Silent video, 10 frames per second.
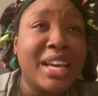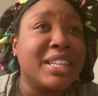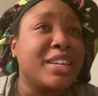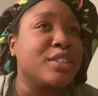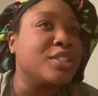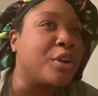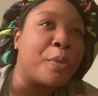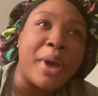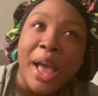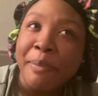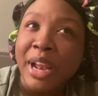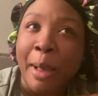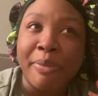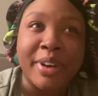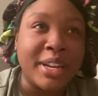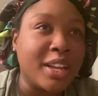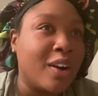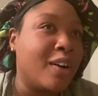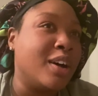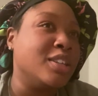There's no way I've been operating
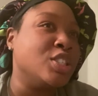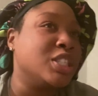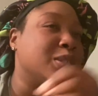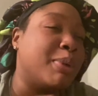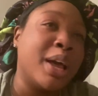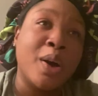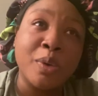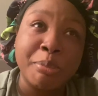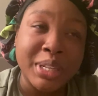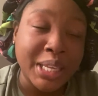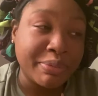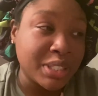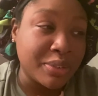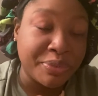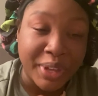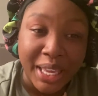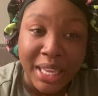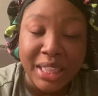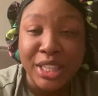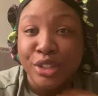on just my own beliefs and
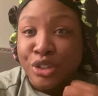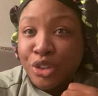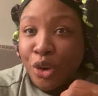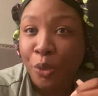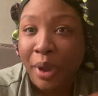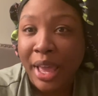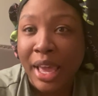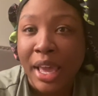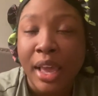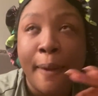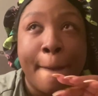faith. There's no way